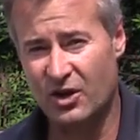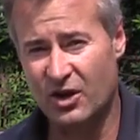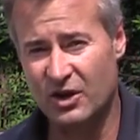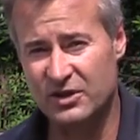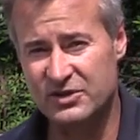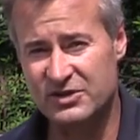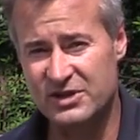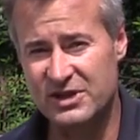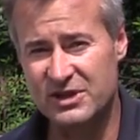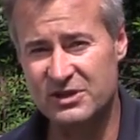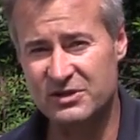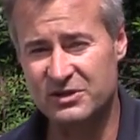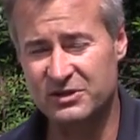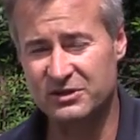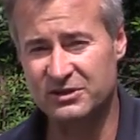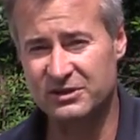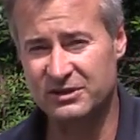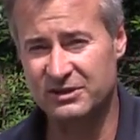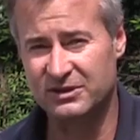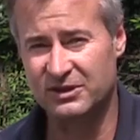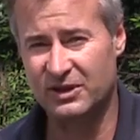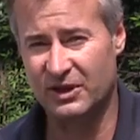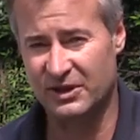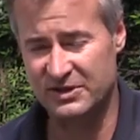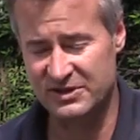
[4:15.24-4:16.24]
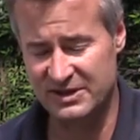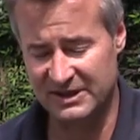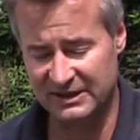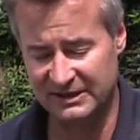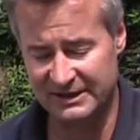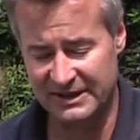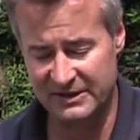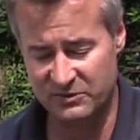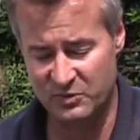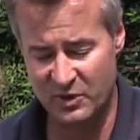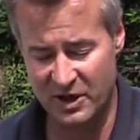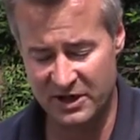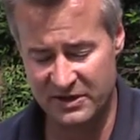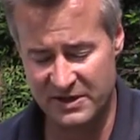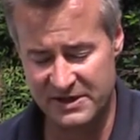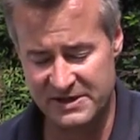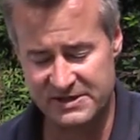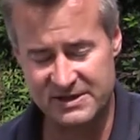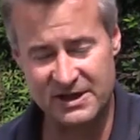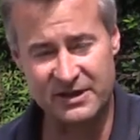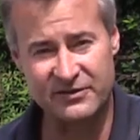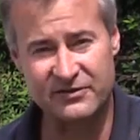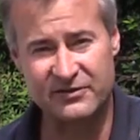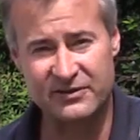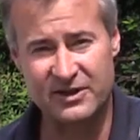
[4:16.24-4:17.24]
Ideally where this
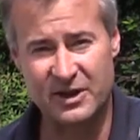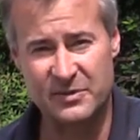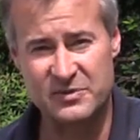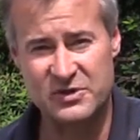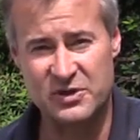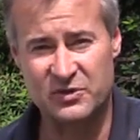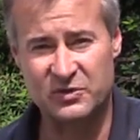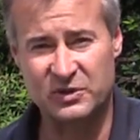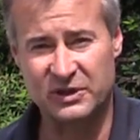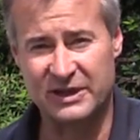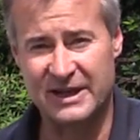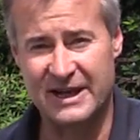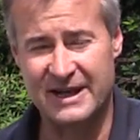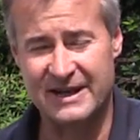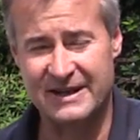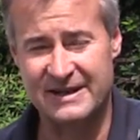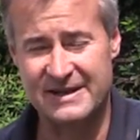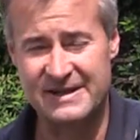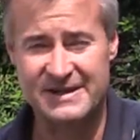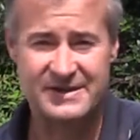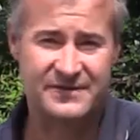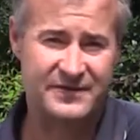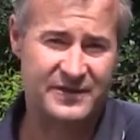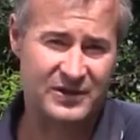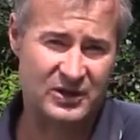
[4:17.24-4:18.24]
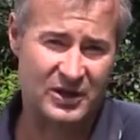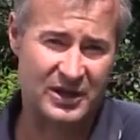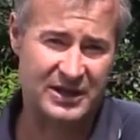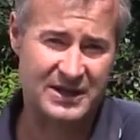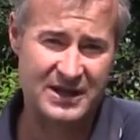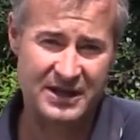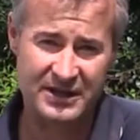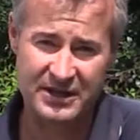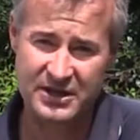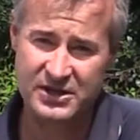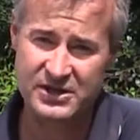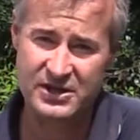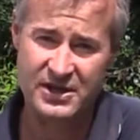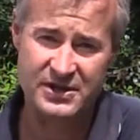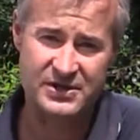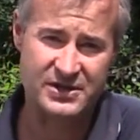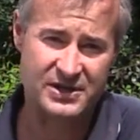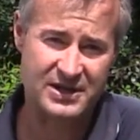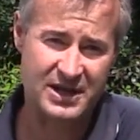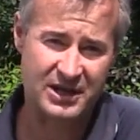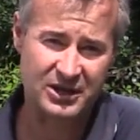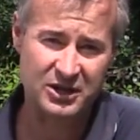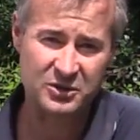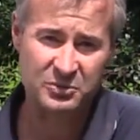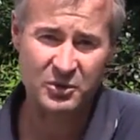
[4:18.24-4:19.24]
stuff comes in really handy is for like cutting sheets
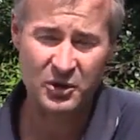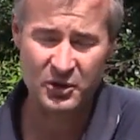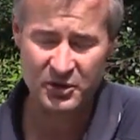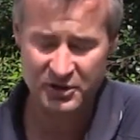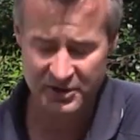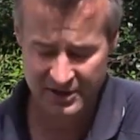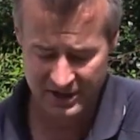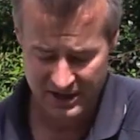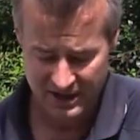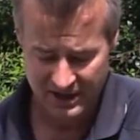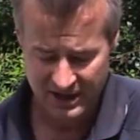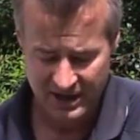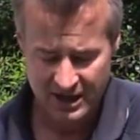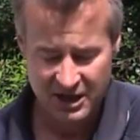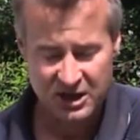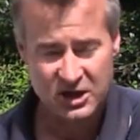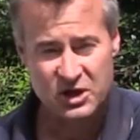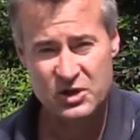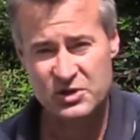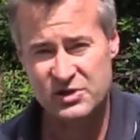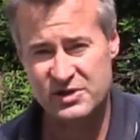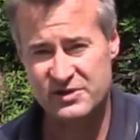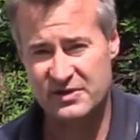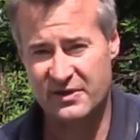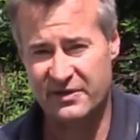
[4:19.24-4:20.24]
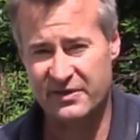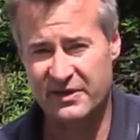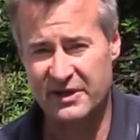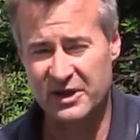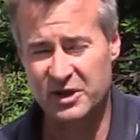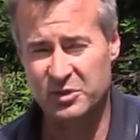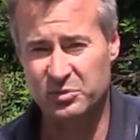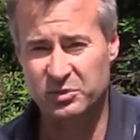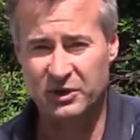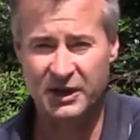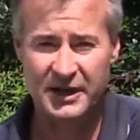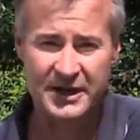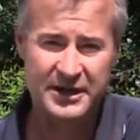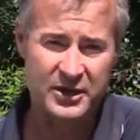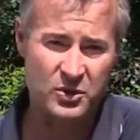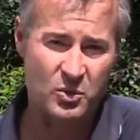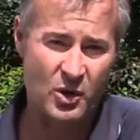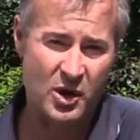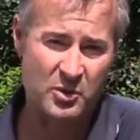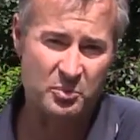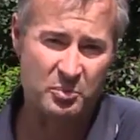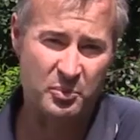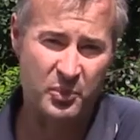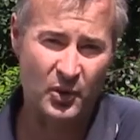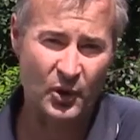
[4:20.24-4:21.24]
of colour bond. Because it's a thinner blade, it
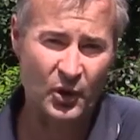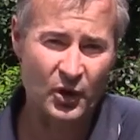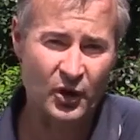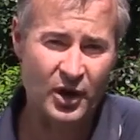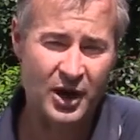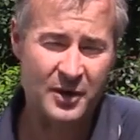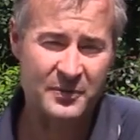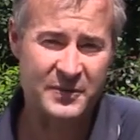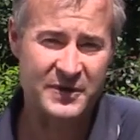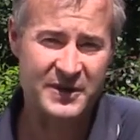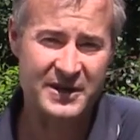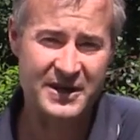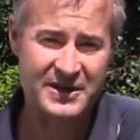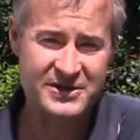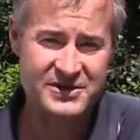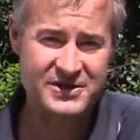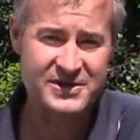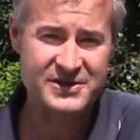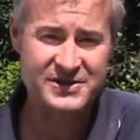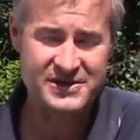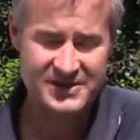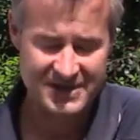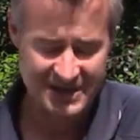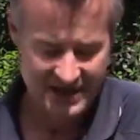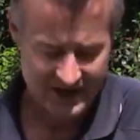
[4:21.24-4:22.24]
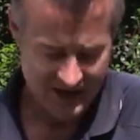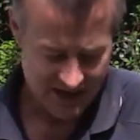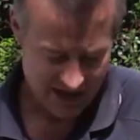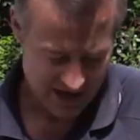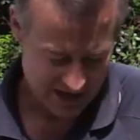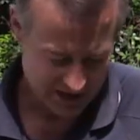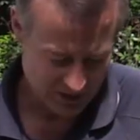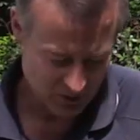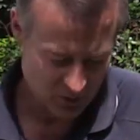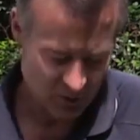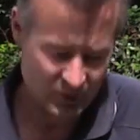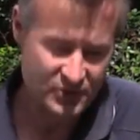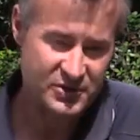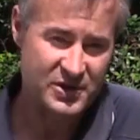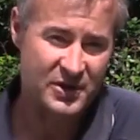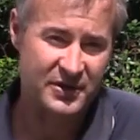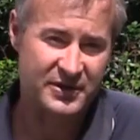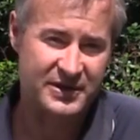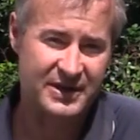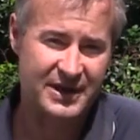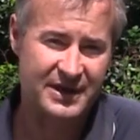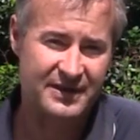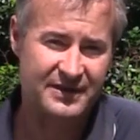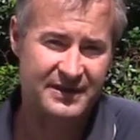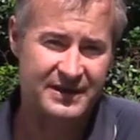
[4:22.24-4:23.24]
won't burr up the edges, and you
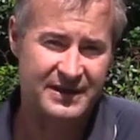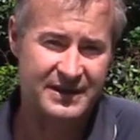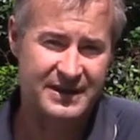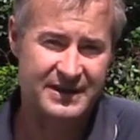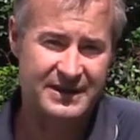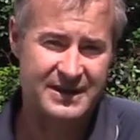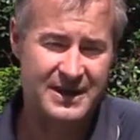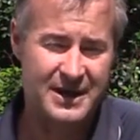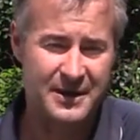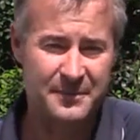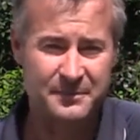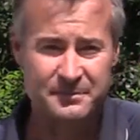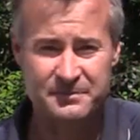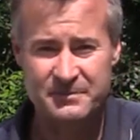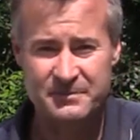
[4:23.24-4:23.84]
also get the